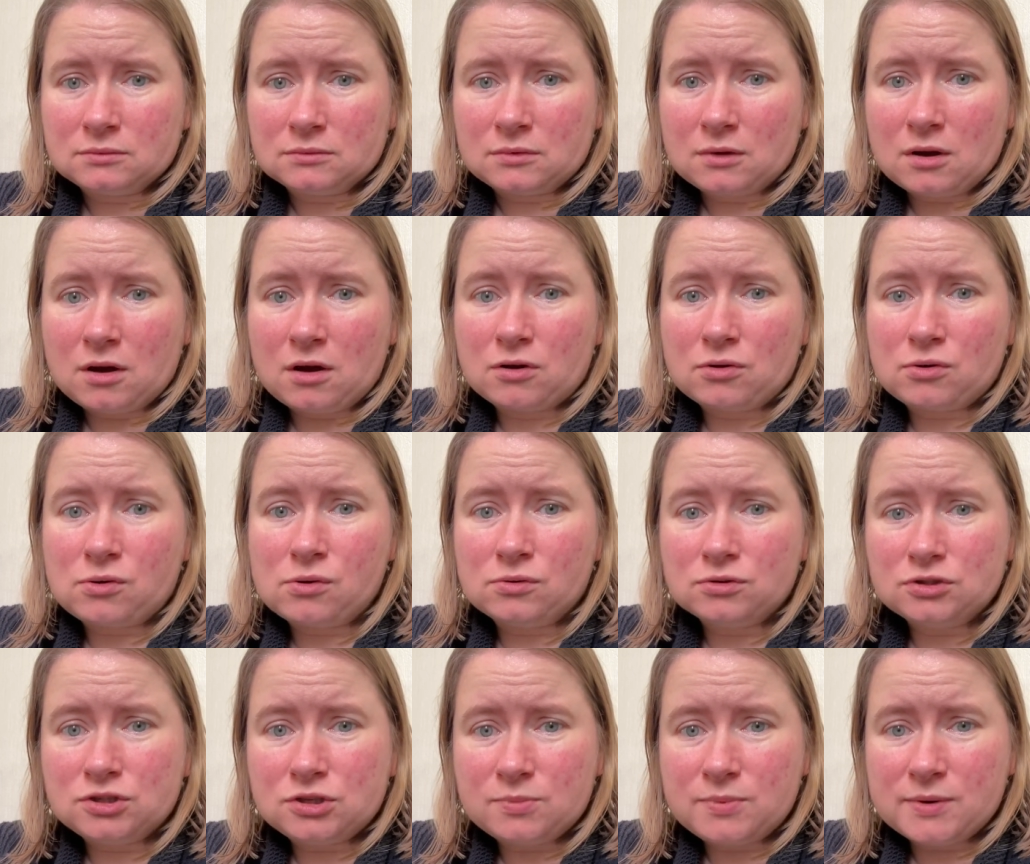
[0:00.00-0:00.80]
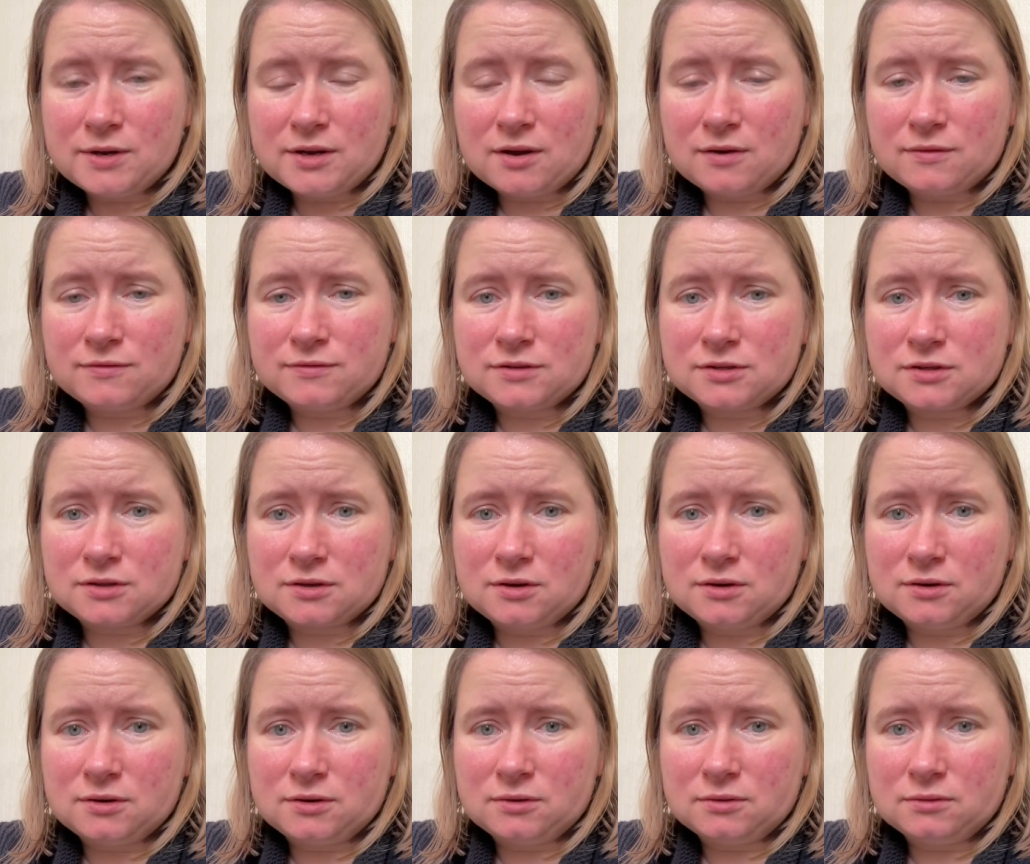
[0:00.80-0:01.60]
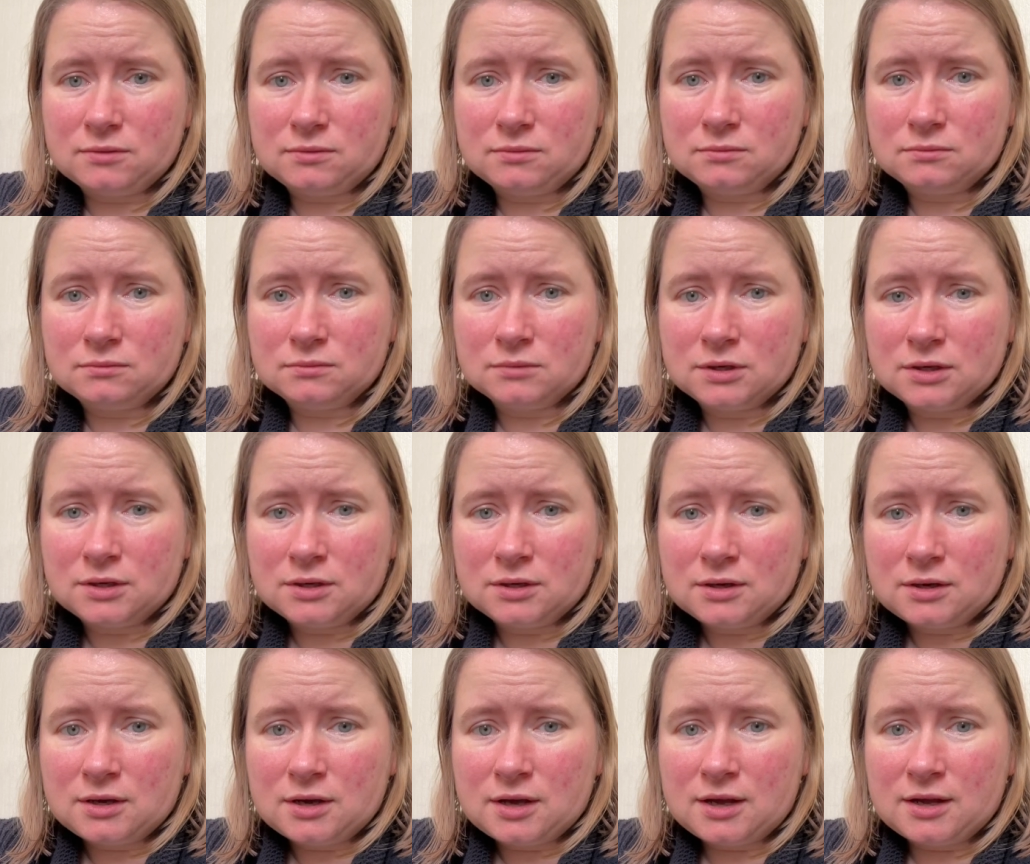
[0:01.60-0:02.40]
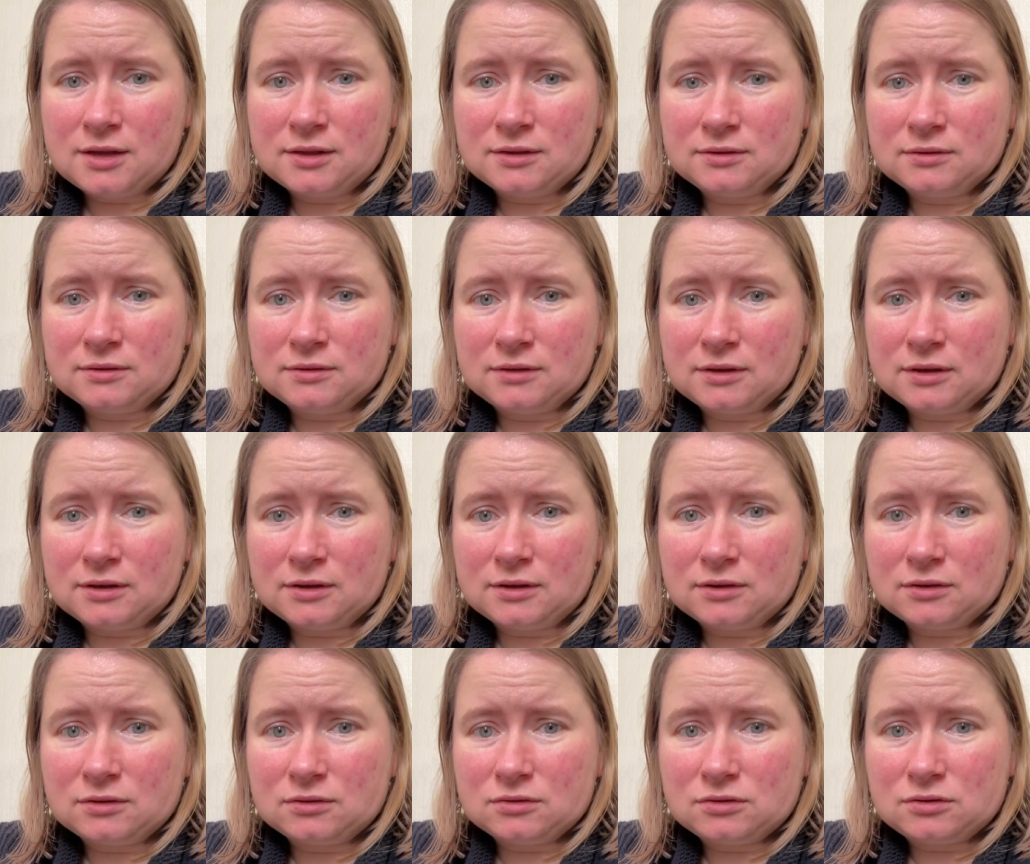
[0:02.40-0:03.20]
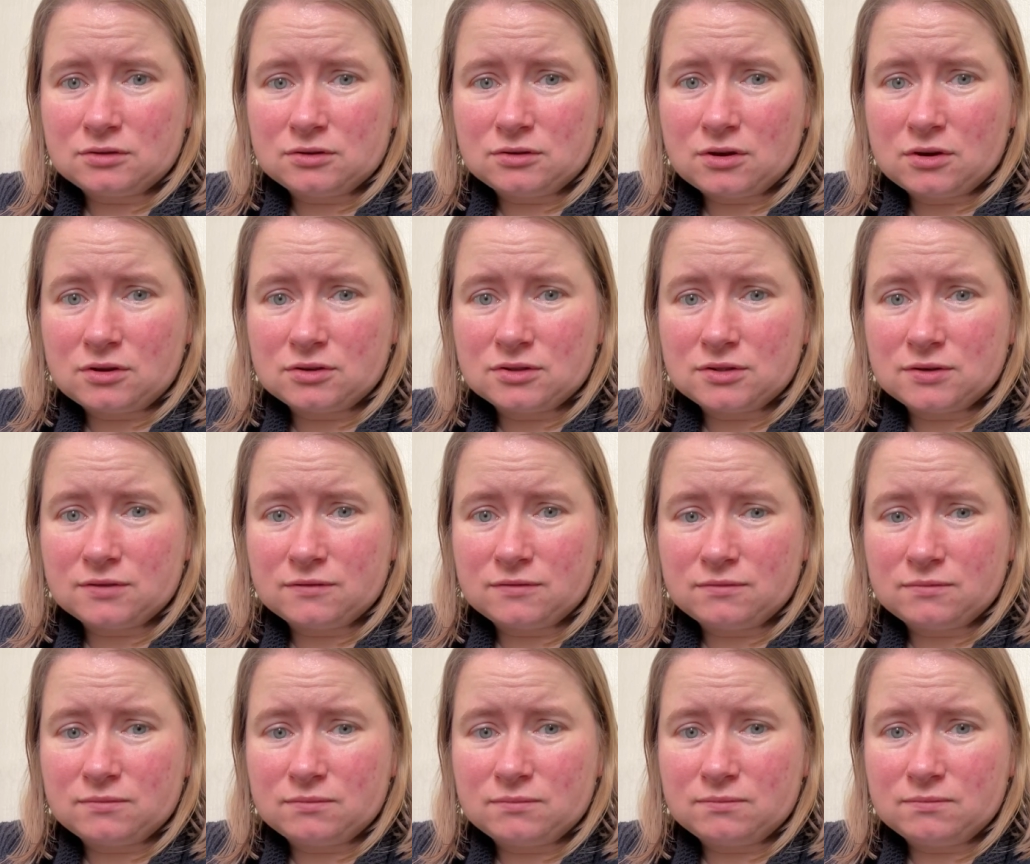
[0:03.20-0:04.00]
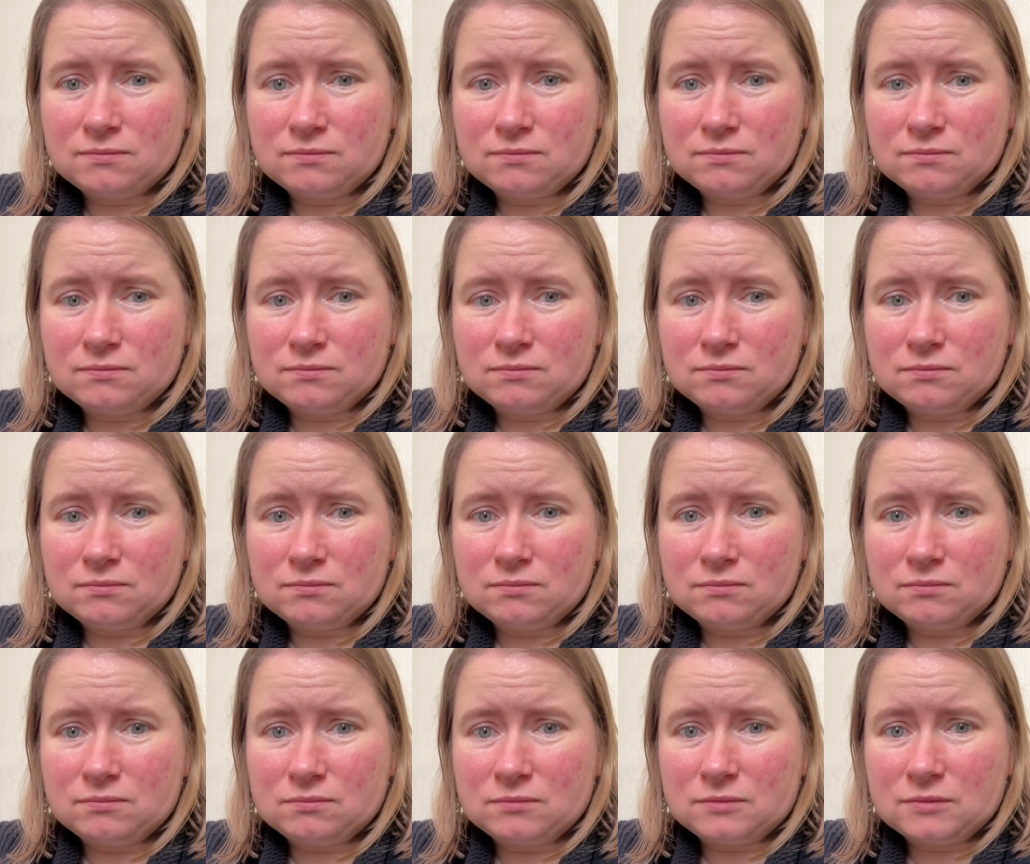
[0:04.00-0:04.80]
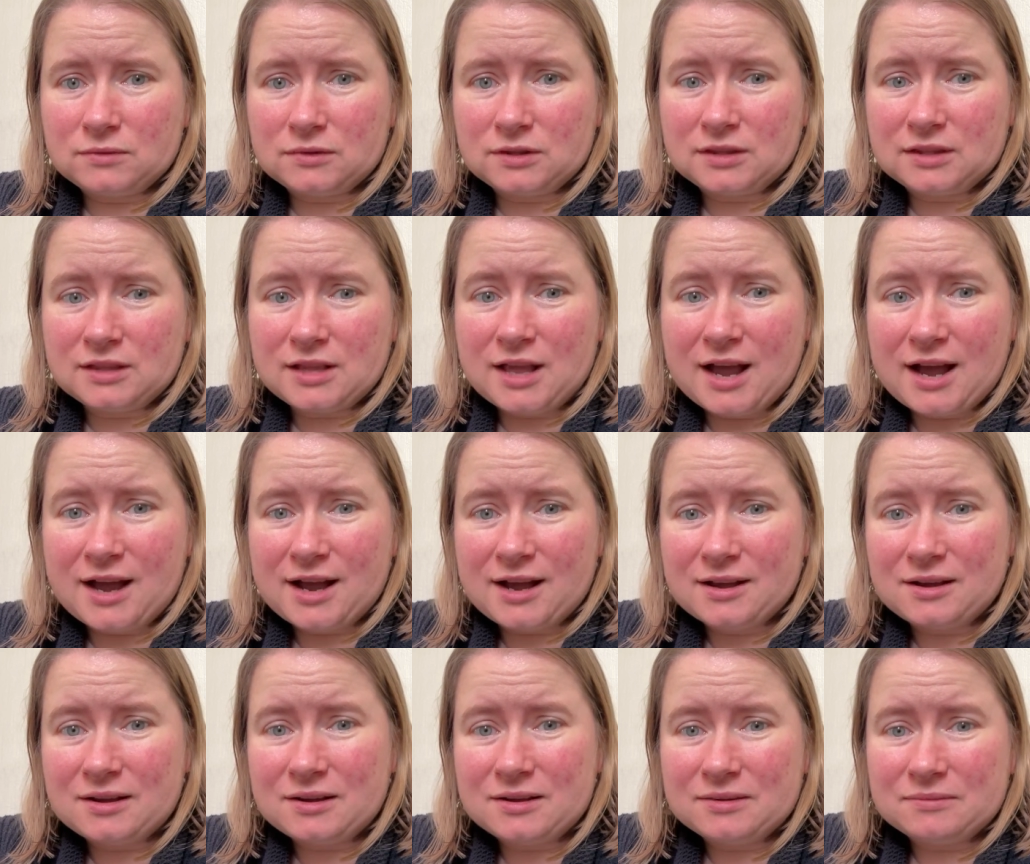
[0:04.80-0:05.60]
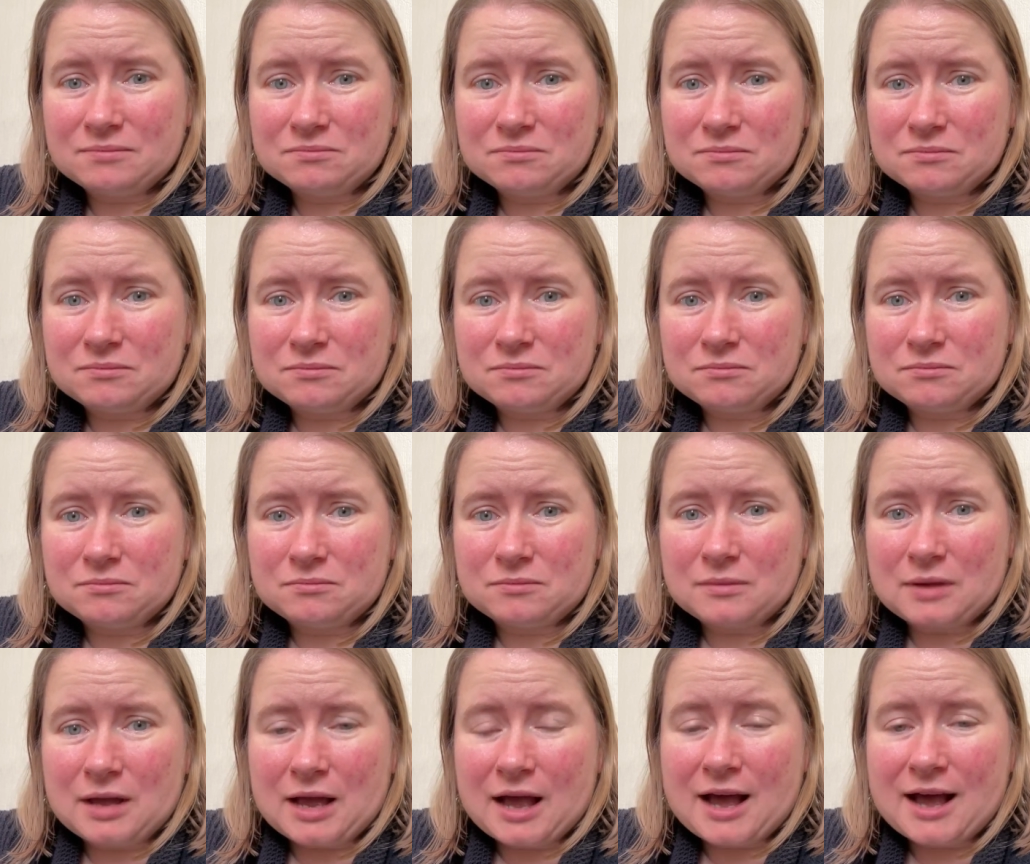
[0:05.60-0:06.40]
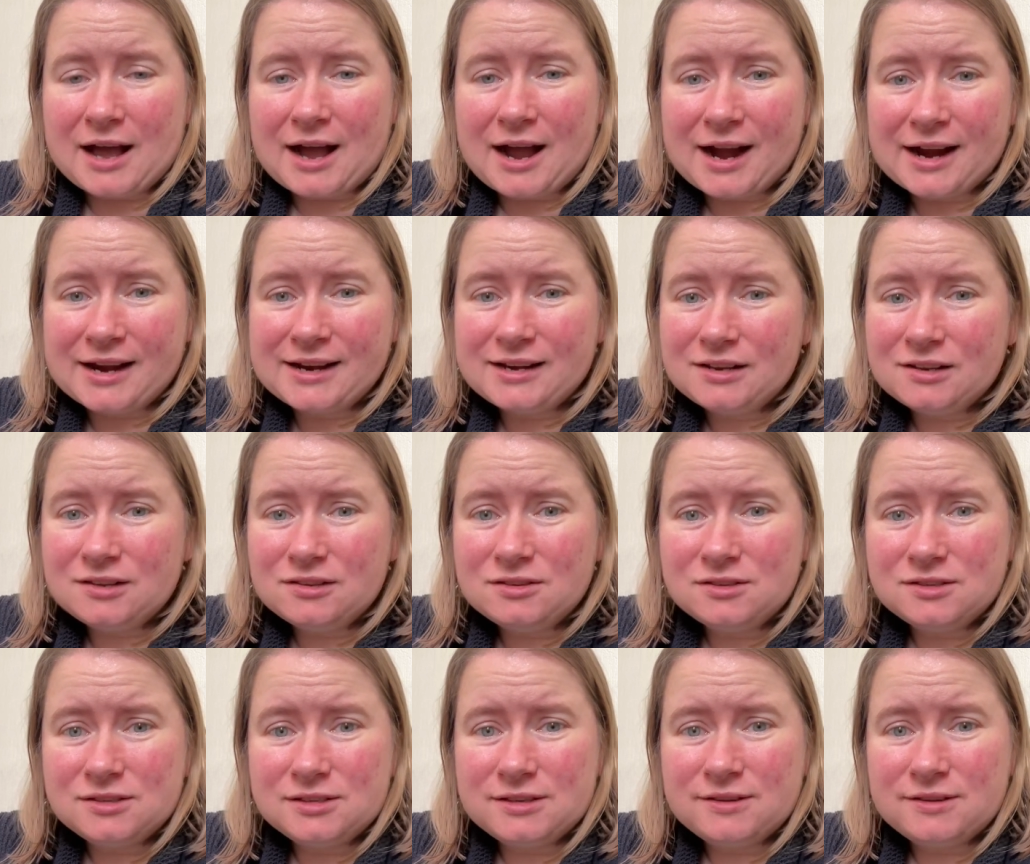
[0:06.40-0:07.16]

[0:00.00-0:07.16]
are going to be off school, and sort of that heightens